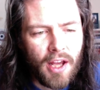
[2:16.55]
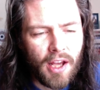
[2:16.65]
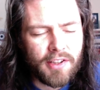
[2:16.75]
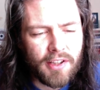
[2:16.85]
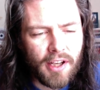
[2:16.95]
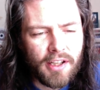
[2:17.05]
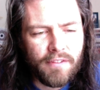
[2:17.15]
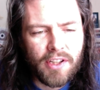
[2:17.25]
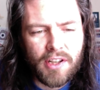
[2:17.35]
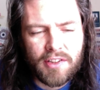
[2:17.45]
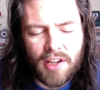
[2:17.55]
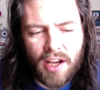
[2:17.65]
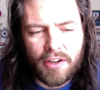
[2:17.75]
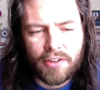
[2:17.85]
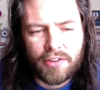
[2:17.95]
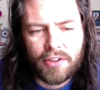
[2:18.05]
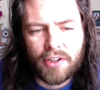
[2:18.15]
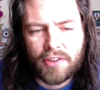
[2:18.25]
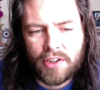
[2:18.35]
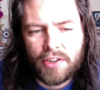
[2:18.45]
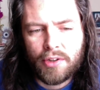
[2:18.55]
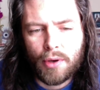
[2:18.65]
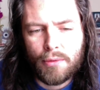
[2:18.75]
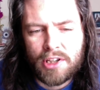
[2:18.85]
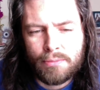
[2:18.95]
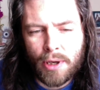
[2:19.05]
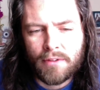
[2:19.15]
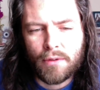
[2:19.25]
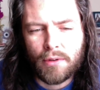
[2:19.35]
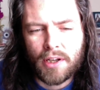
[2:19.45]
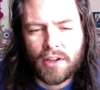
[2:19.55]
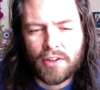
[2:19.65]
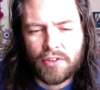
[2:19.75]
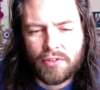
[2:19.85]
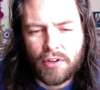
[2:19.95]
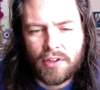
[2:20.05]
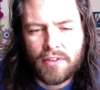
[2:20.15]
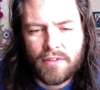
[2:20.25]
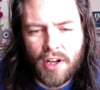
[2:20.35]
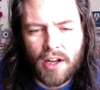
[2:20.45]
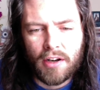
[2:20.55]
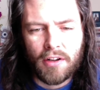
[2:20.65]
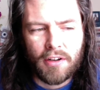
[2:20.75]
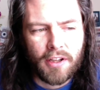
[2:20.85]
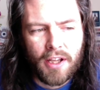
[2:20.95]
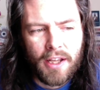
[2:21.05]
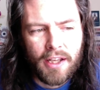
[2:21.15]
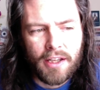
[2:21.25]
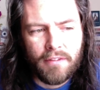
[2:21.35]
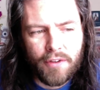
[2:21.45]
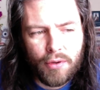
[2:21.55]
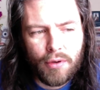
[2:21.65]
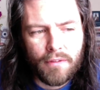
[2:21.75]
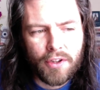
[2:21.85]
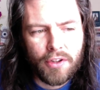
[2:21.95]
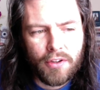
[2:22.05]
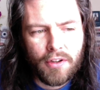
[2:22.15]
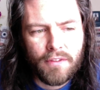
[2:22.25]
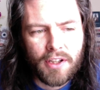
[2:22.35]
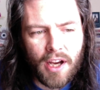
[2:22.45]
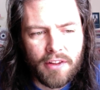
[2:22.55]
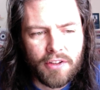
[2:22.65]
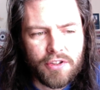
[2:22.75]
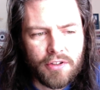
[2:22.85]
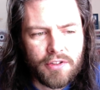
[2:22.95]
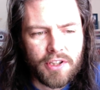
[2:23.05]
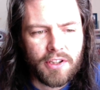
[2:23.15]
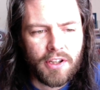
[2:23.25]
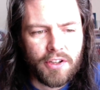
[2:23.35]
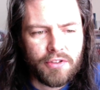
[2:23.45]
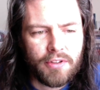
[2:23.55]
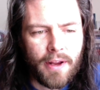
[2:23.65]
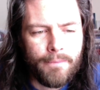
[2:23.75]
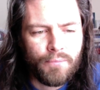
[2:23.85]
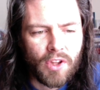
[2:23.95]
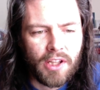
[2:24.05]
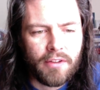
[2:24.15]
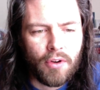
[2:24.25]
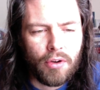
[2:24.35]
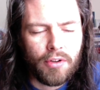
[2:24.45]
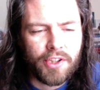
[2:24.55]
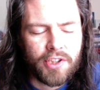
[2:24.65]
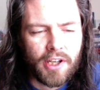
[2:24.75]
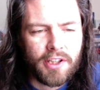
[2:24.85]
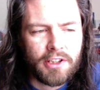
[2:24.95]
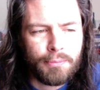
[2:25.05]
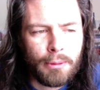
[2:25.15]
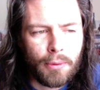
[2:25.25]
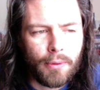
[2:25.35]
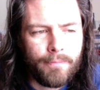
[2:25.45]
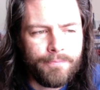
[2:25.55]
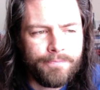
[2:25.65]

a sign of the desire to continue a respectful and constructive dialogue in view of the good of the Catholic Church in the country and of all the Chinese people.